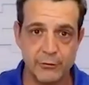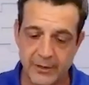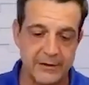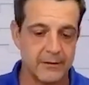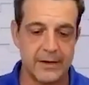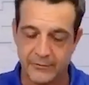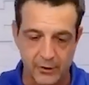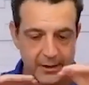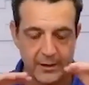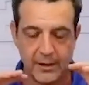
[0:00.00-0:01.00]
It's,
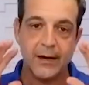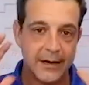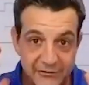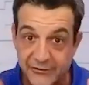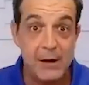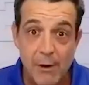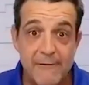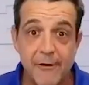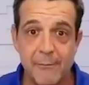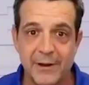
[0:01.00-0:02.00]
guys, stay away
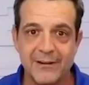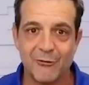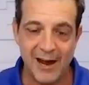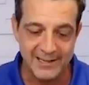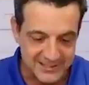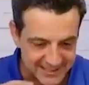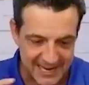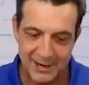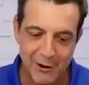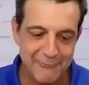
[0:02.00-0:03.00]
from it, right? Stay
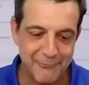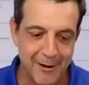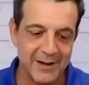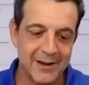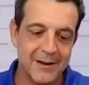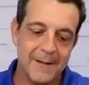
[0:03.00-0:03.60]
away from it.